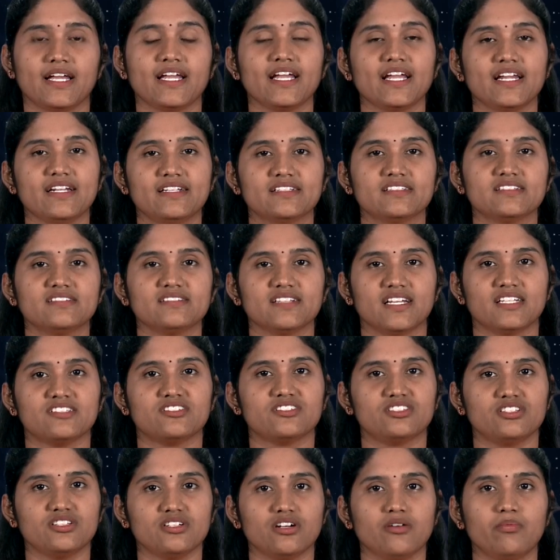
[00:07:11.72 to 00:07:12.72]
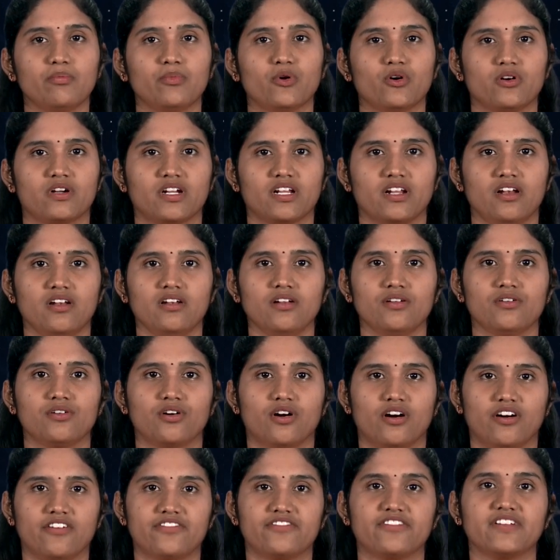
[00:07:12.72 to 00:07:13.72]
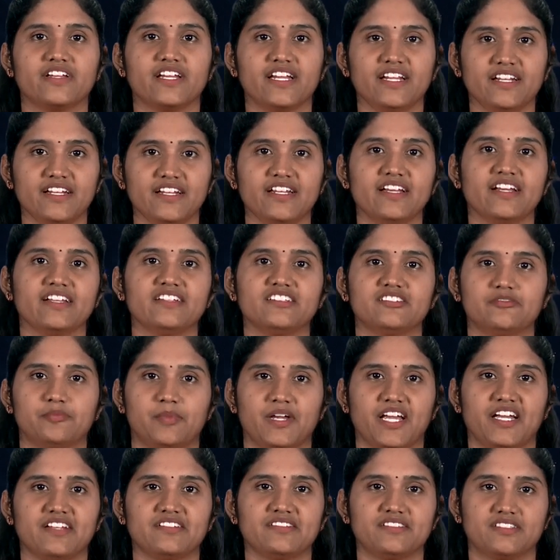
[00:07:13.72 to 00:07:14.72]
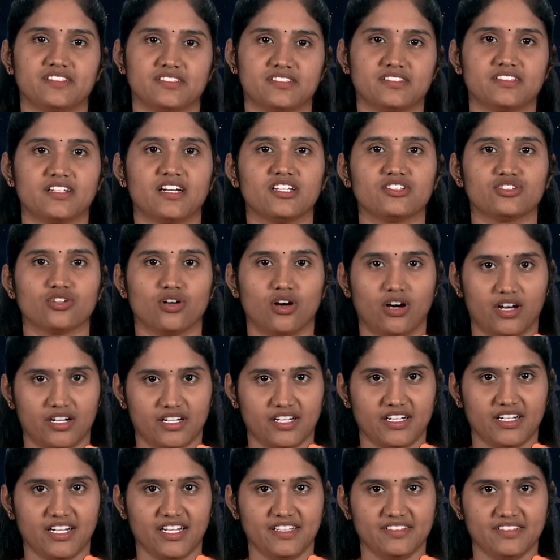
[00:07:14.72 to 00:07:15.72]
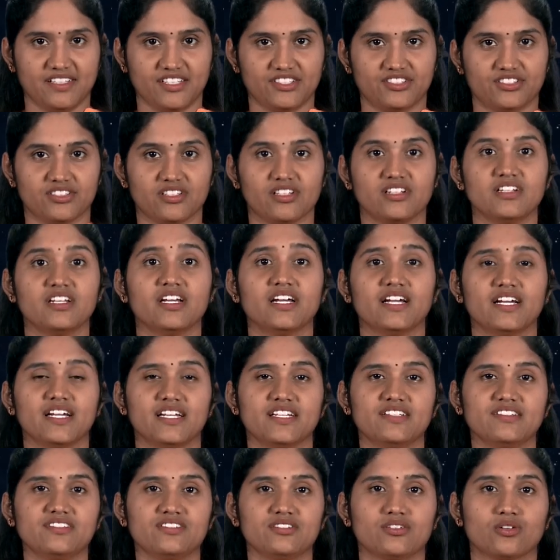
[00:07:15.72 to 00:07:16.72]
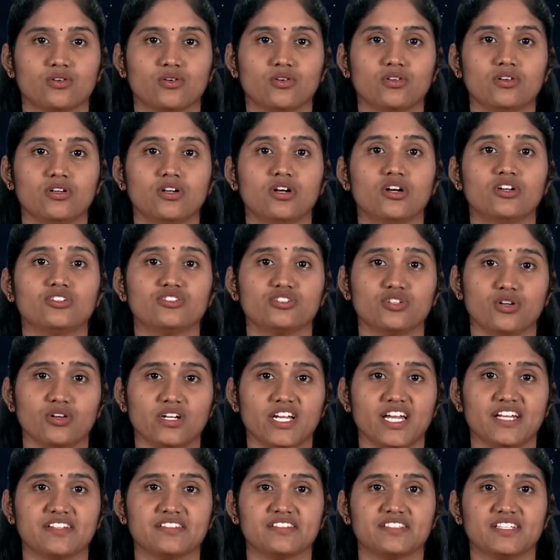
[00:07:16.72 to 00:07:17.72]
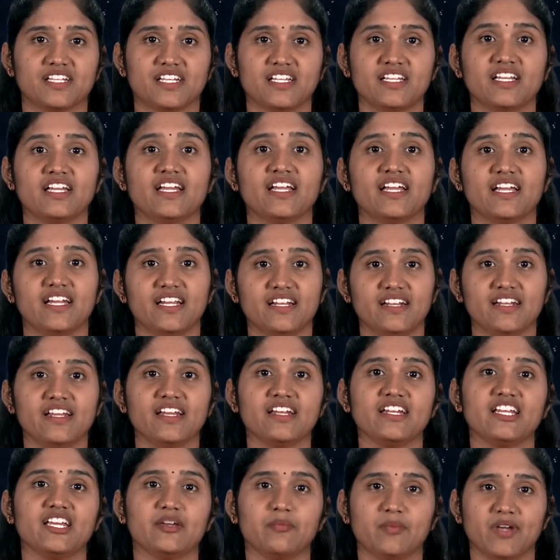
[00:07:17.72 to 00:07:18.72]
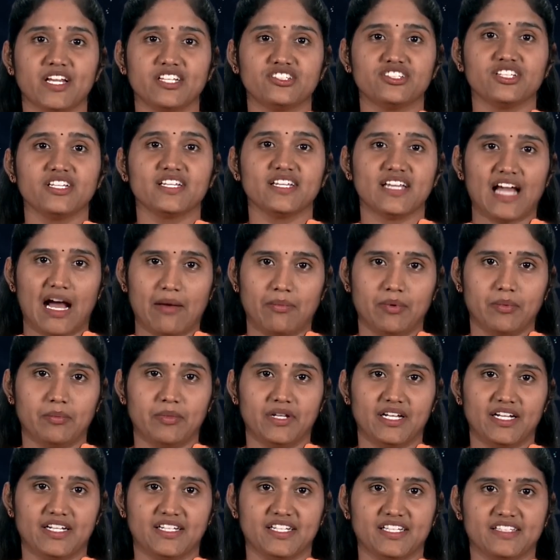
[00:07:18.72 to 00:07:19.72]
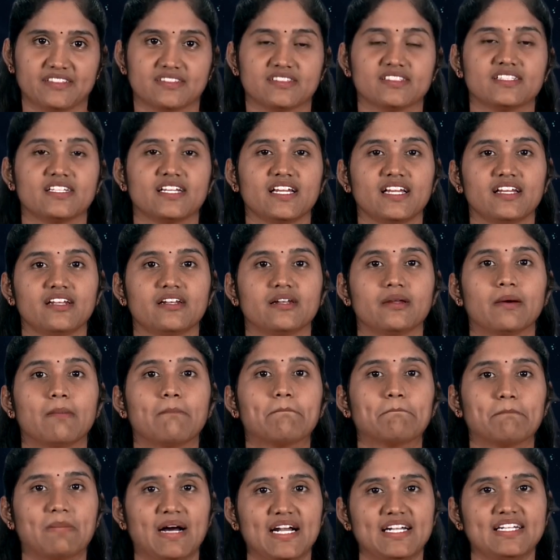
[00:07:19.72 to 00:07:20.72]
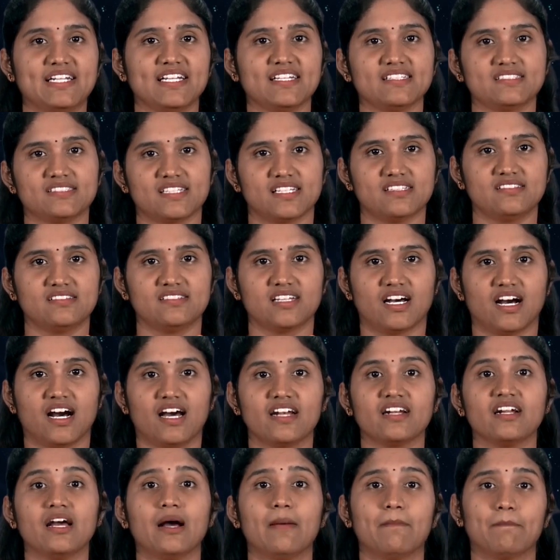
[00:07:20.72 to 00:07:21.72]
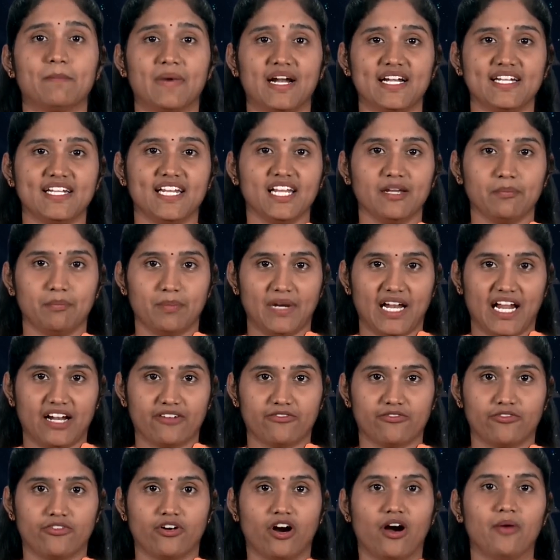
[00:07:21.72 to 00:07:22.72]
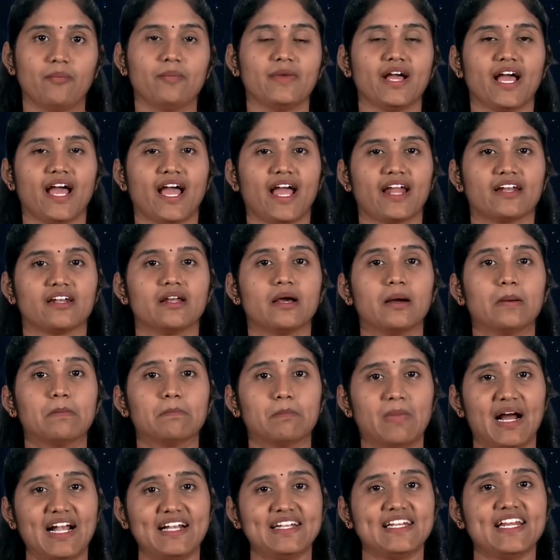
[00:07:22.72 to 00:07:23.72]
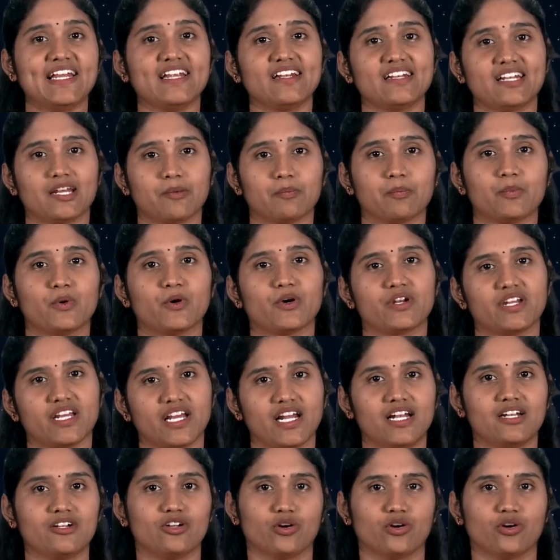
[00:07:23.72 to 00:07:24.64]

It is a geoportal of Indian Space Research Organization, ISRO, showcasing Indian imaging capabilities in multi-sensor, multi-platform and multi-temporal